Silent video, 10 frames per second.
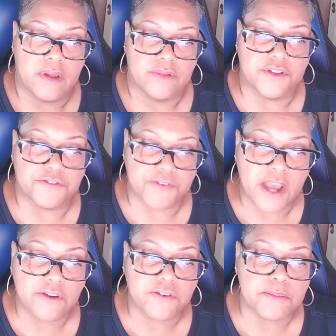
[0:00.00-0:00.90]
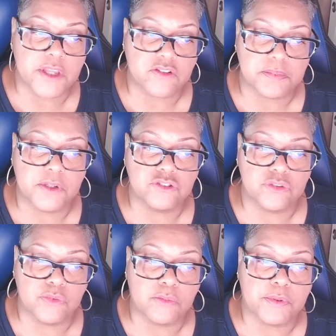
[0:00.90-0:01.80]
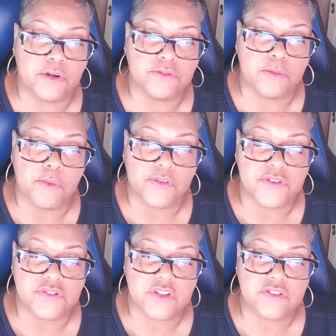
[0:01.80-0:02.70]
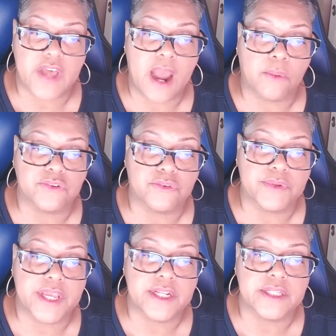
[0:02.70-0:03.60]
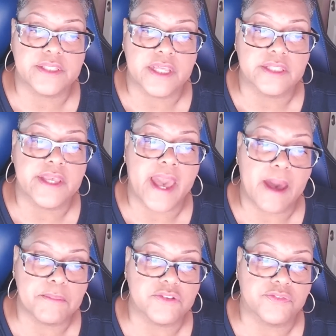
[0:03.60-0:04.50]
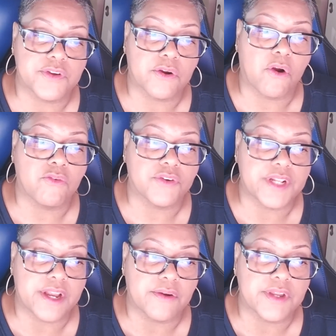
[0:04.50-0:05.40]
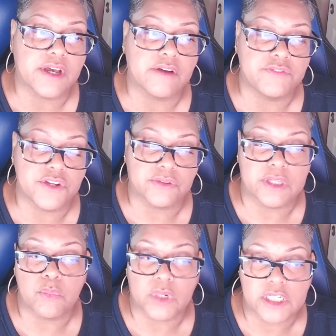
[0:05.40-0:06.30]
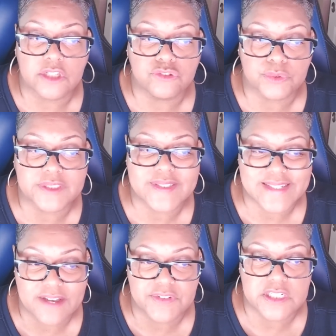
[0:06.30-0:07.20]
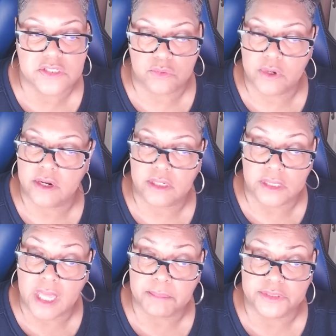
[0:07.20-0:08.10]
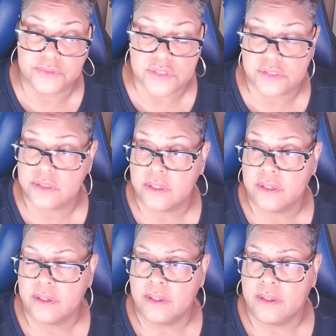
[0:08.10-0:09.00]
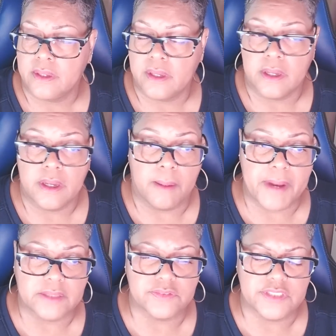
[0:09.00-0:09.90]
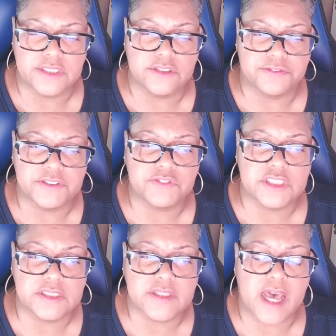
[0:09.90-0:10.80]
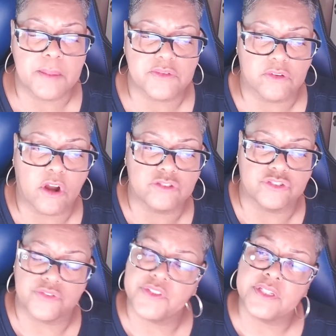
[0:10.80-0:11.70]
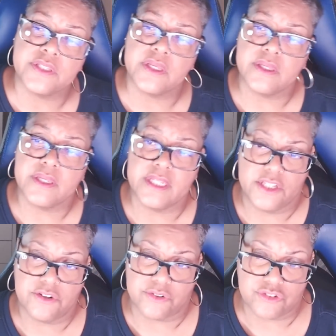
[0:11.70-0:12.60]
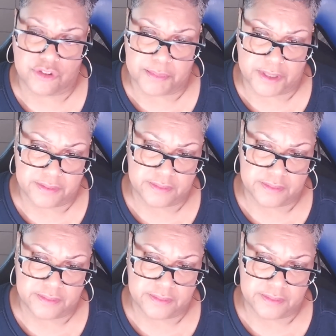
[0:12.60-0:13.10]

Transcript: The fire from the explosion will burn for more than 6 hours, creating a deadly atmosphere over an area of nearly 170 square kilometers, about 10 to 15 times larger than in Hiroshima.